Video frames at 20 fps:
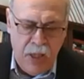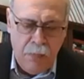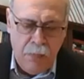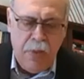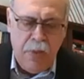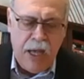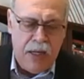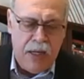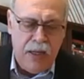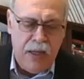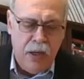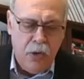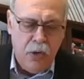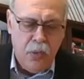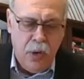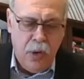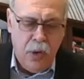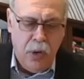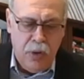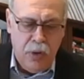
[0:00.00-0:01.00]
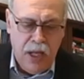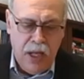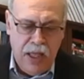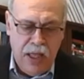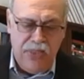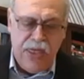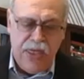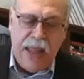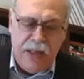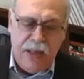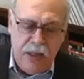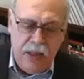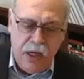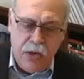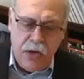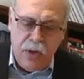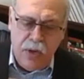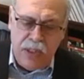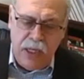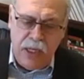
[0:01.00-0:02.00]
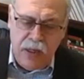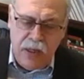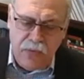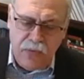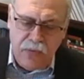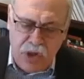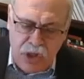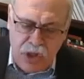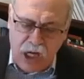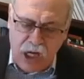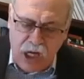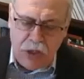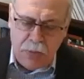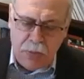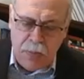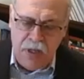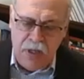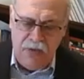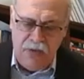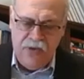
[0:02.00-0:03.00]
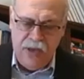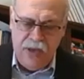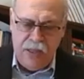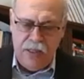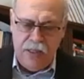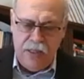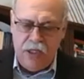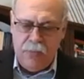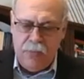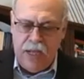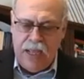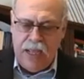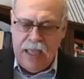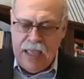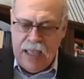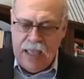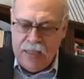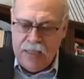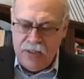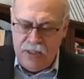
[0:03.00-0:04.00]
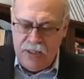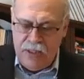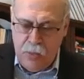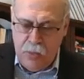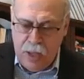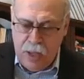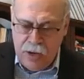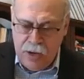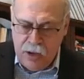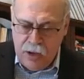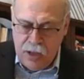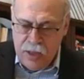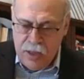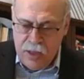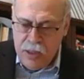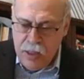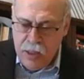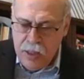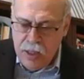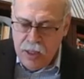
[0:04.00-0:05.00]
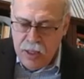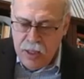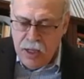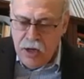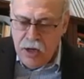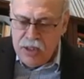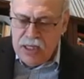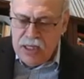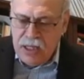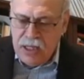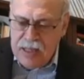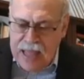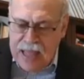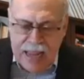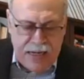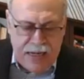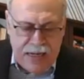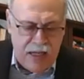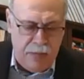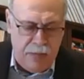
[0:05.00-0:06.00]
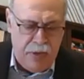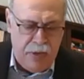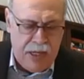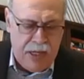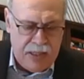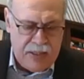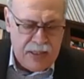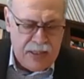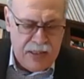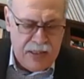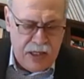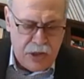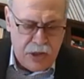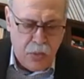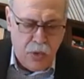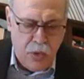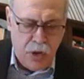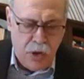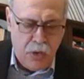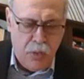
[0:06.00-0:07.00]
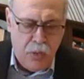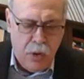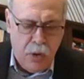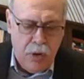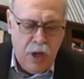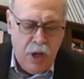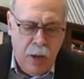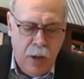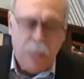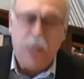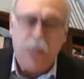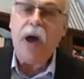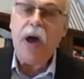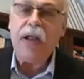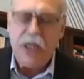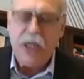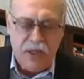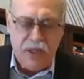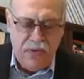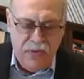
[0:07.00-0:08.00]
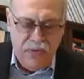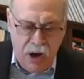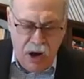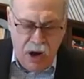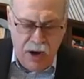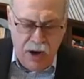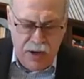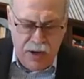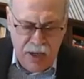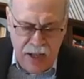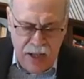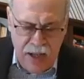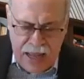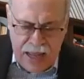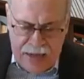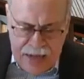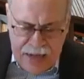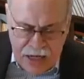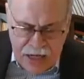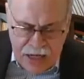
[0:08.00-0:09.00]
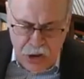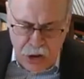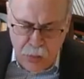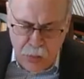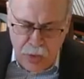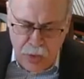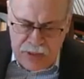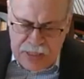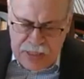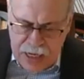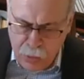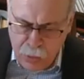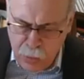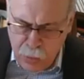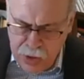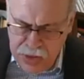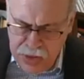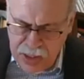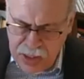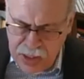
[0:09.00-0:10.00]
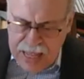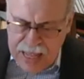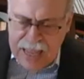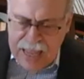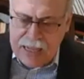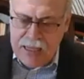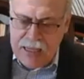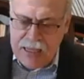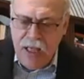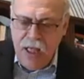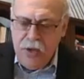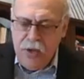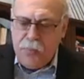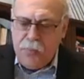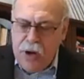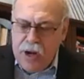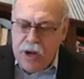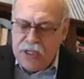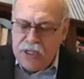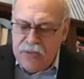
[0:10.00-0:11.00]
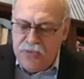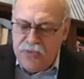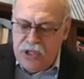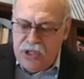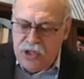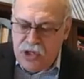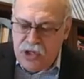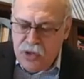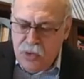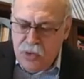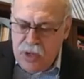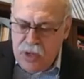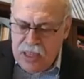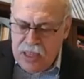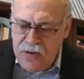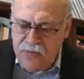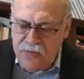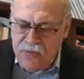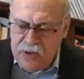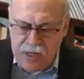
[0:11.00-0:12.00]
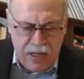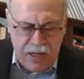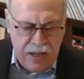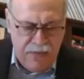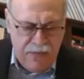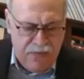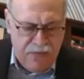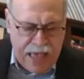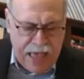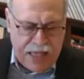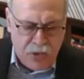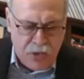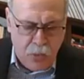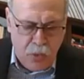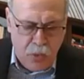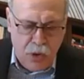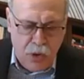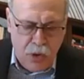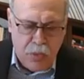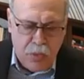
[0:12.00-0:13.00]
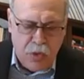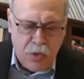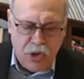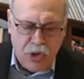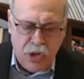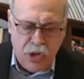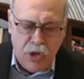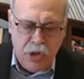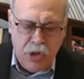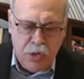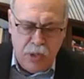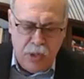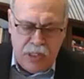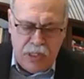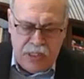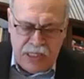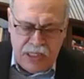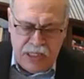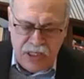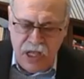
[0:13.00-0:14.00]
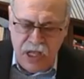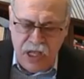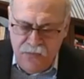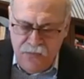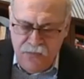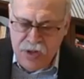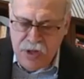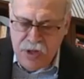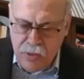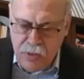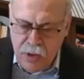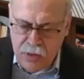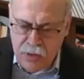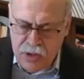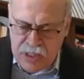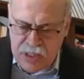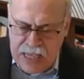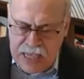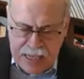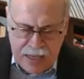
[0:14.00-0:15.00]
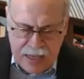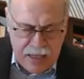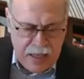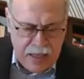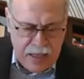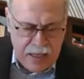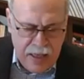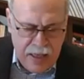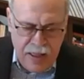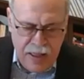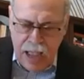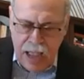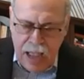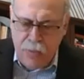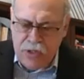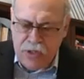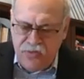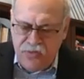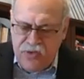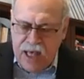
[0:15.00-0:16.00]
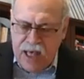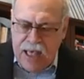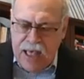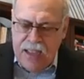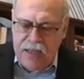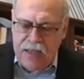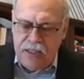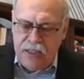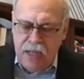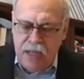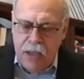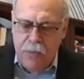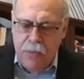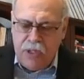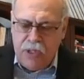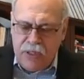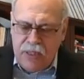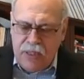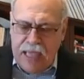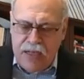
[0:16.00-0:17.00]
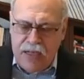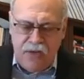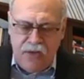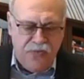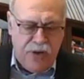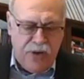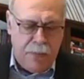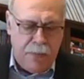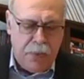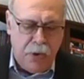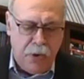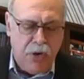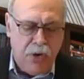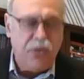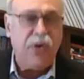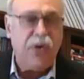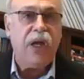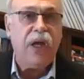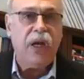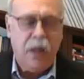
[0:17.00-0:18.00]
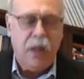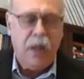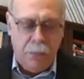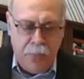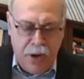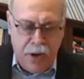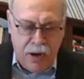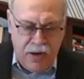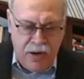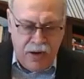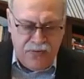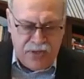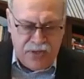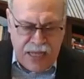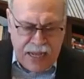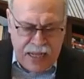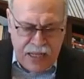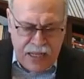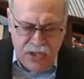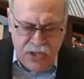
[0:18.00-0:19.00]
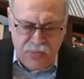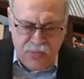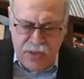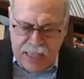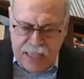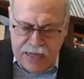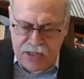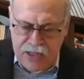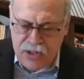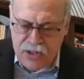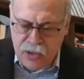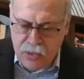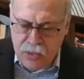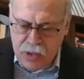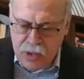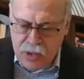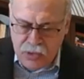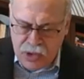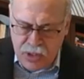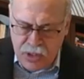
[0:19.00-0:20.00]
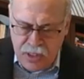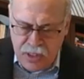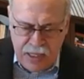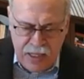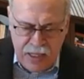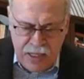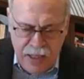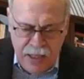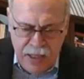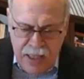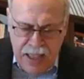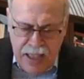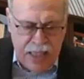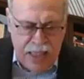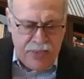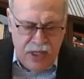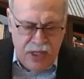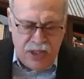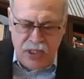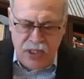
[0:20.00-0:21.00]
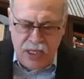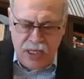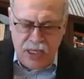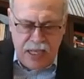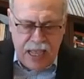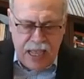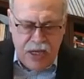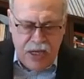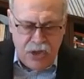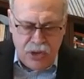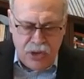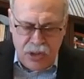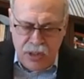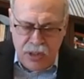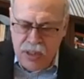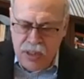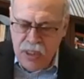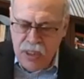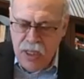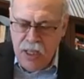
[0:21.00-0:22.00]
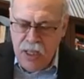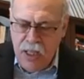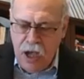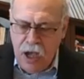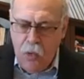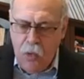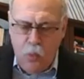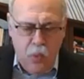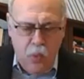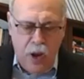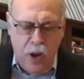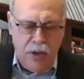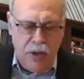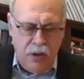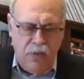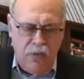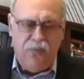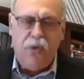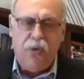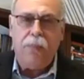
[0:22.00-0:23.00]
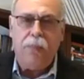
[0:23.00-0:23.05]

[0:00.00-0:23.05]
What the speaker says: But, quote, "then the critique of judgment fell into my hands," he went on, delighted because in this work, quote, "products of art and nature were dealt with alike. The products of these two infinitely vast worlds were shown to exist for their own sake. I was glad to find poetry and comparative science related so closely, and this occasioned a wonderful